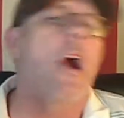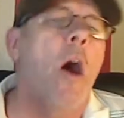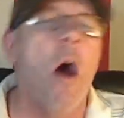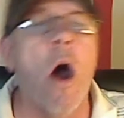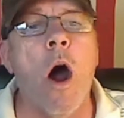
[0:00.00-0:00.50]

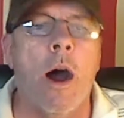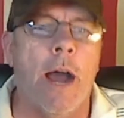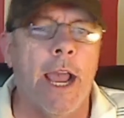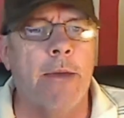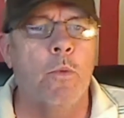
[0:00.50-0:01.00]
all
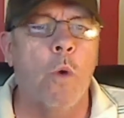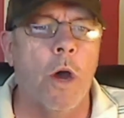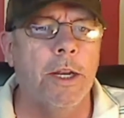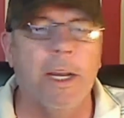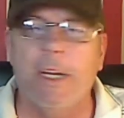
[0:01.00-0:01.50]
had
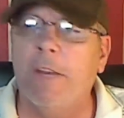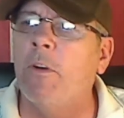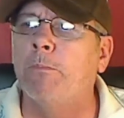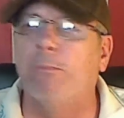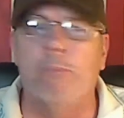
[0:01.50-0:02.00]
one lick of
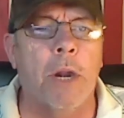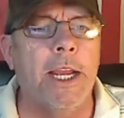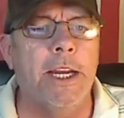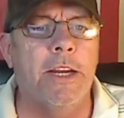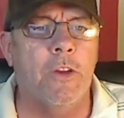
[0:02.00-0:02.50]
a
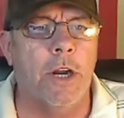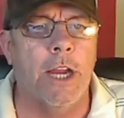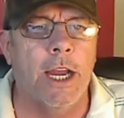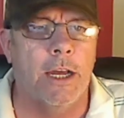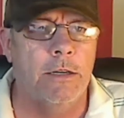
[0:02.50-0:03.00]
brain in their
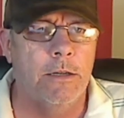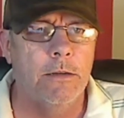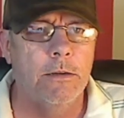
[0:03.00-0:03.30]
head